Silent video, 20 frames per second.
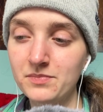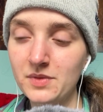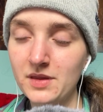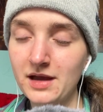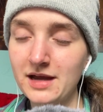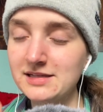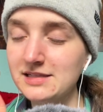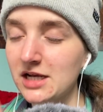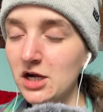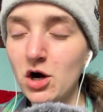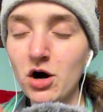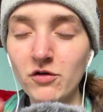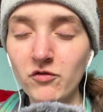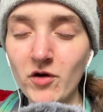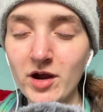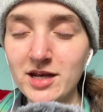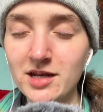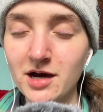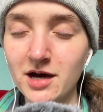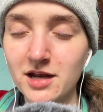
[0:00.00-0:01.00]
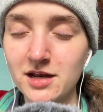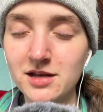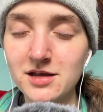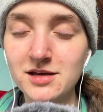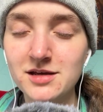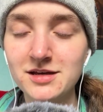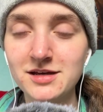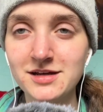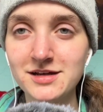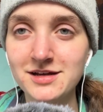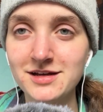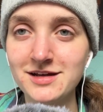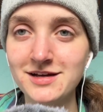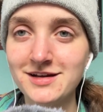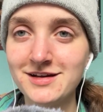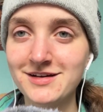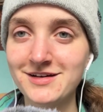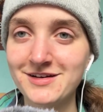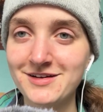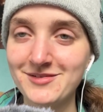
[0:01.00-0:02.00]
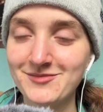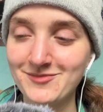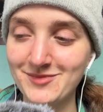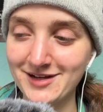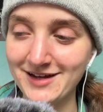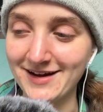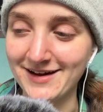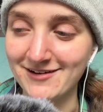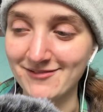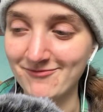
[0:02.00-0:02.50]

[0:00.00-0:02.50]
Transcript: It's like halfway done. But yeah.